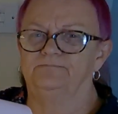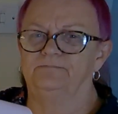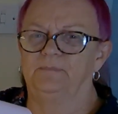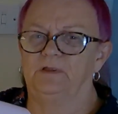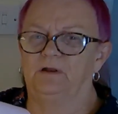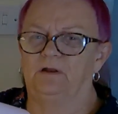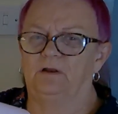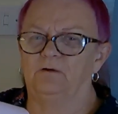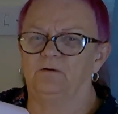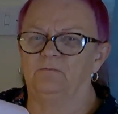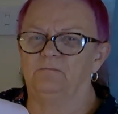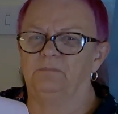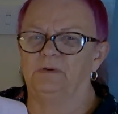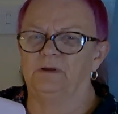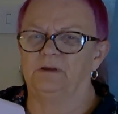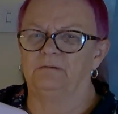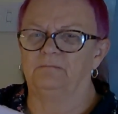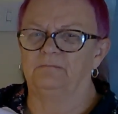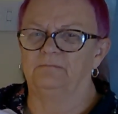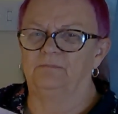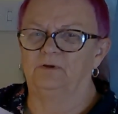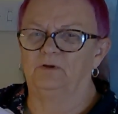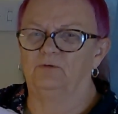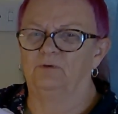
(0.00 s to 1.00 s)
you know, a bit
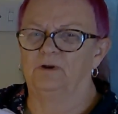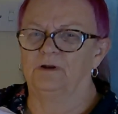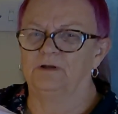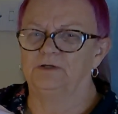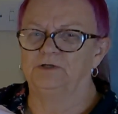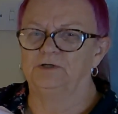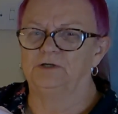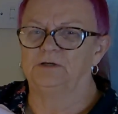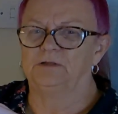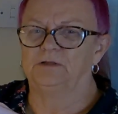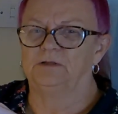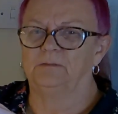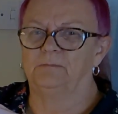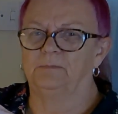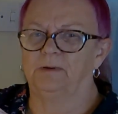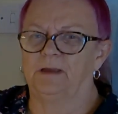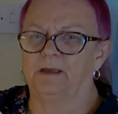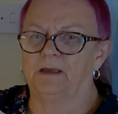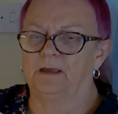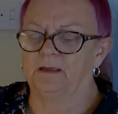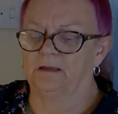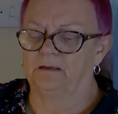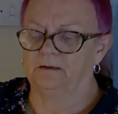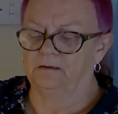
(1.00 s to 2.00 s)
grungy at the
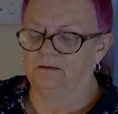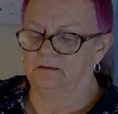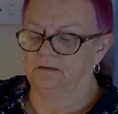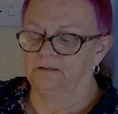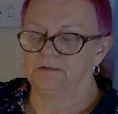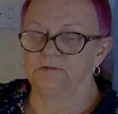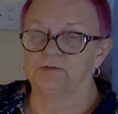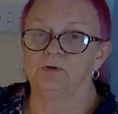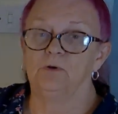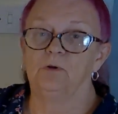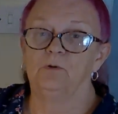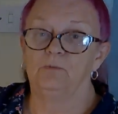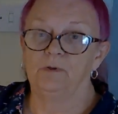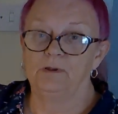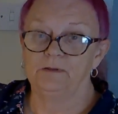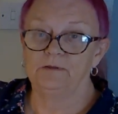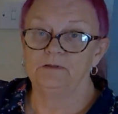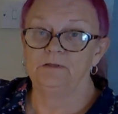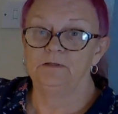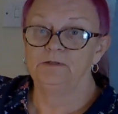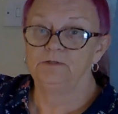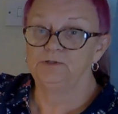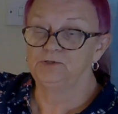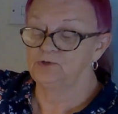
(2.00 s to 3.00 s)
back. So I read
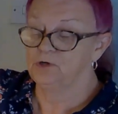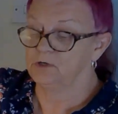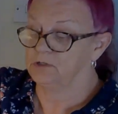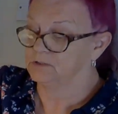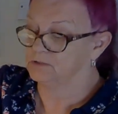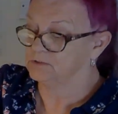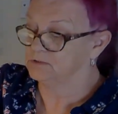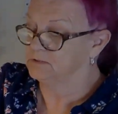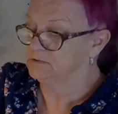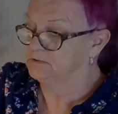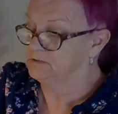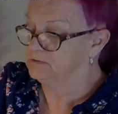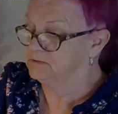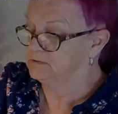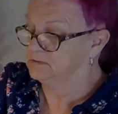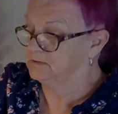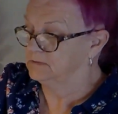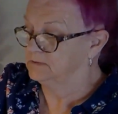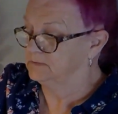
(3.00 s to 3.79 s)
the instructions,